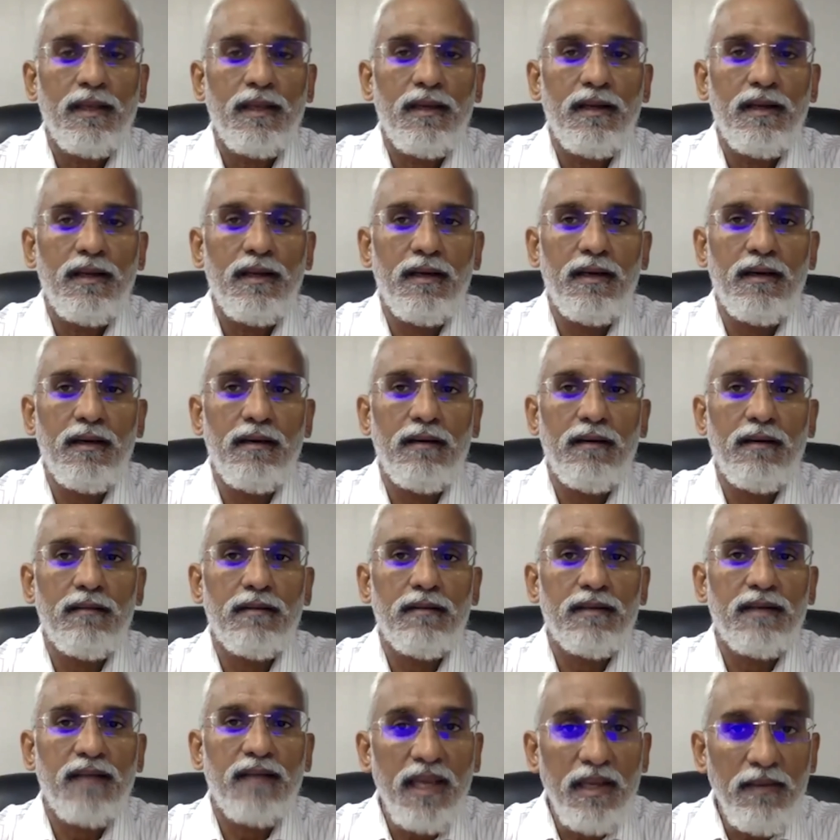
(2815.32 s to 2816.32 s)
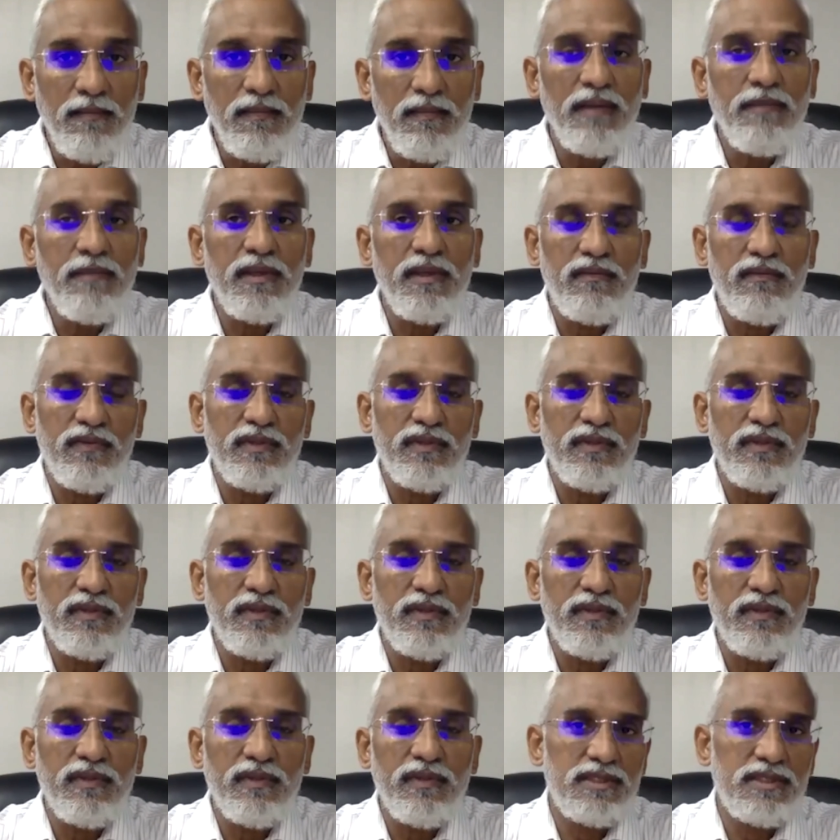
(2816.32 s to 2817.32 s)
time limit within
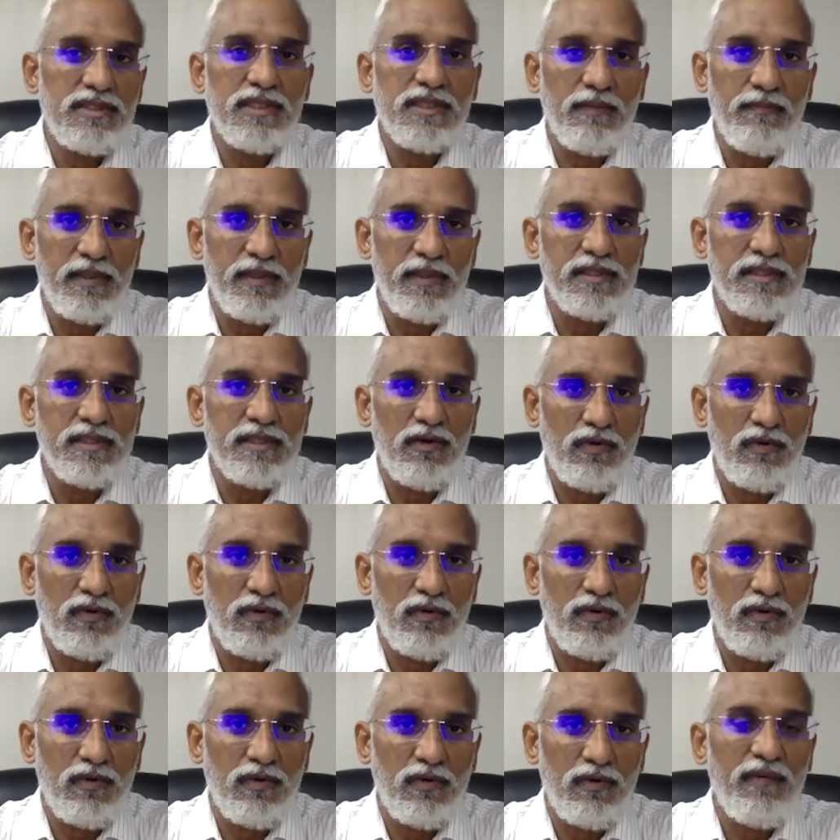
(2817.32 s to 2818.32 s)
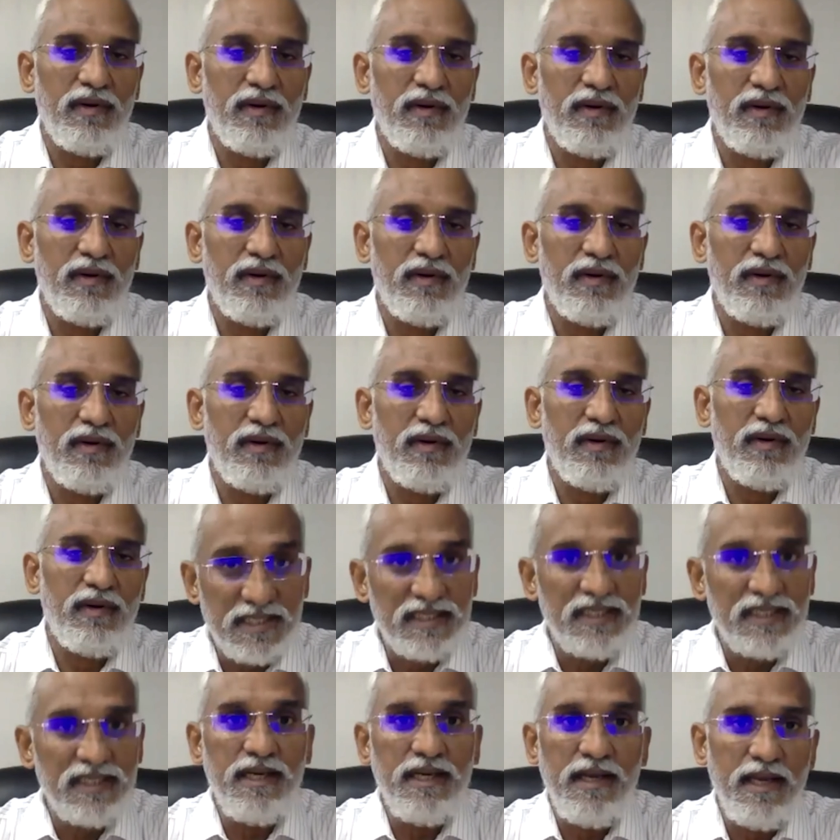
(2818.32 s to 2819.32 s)
which these appeals are to be provided, which is
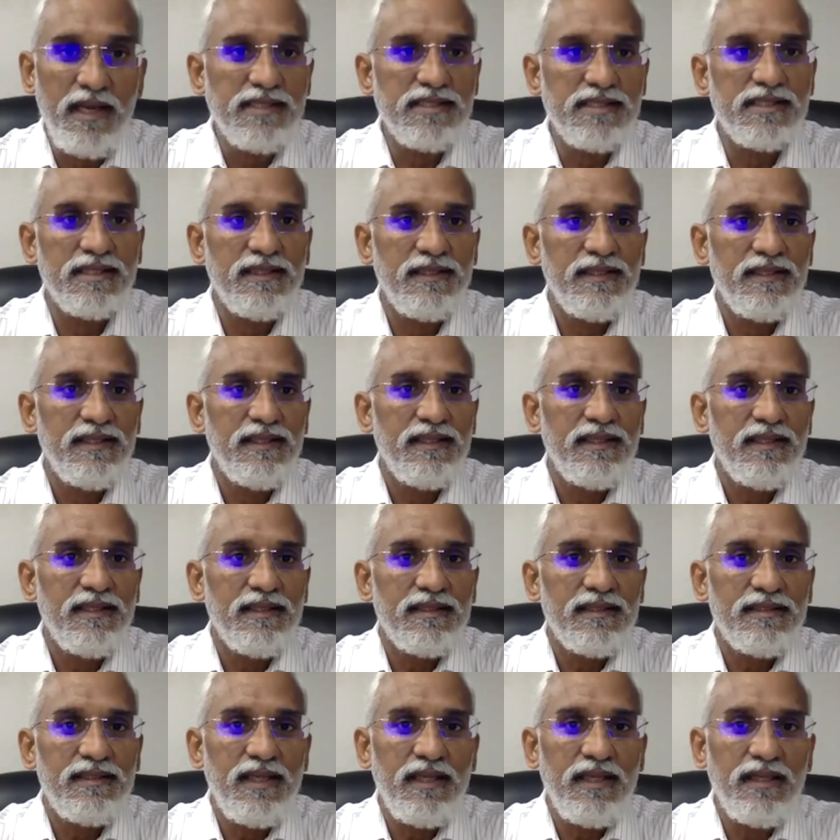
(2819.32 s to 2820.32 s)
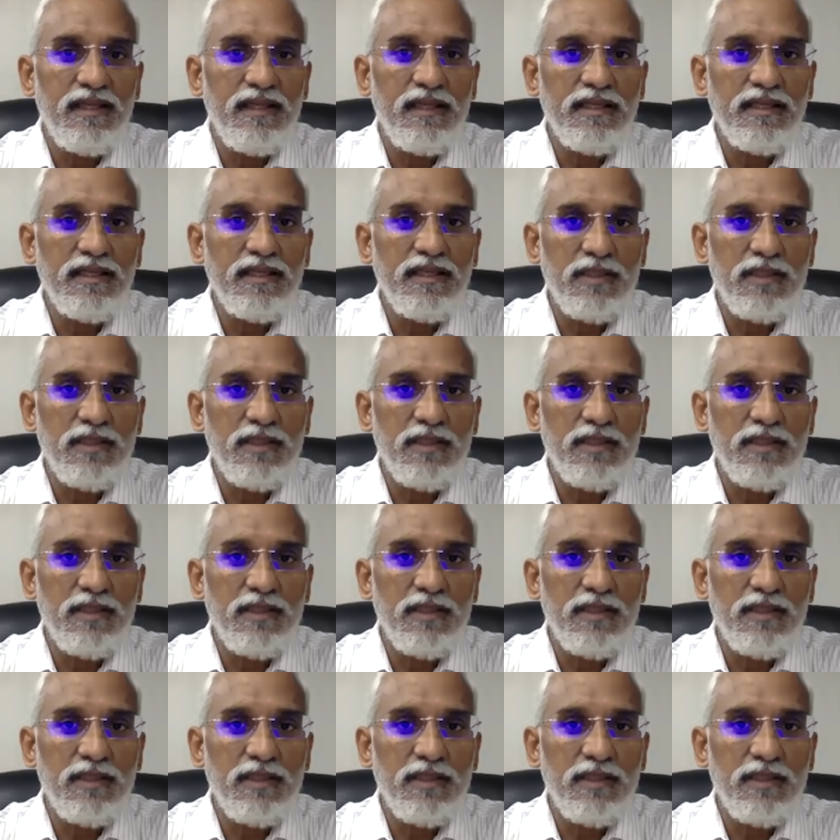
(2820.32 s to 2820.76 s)
60 days. Then there is a